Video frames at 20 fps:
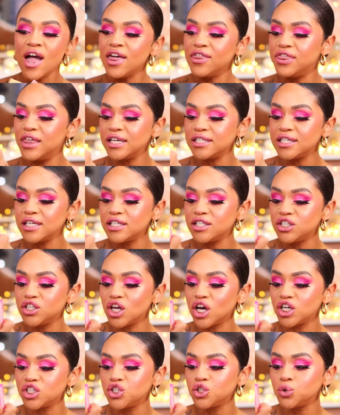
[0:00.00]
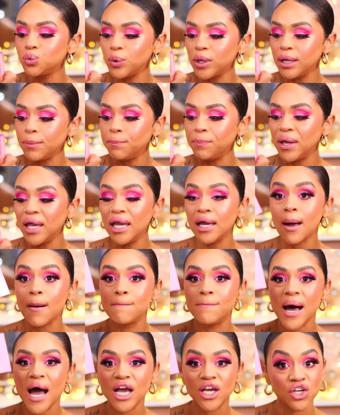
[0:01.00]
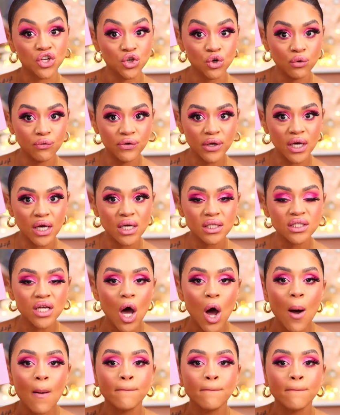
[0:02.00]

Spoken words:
This is the Sweet Pink by Juvia's.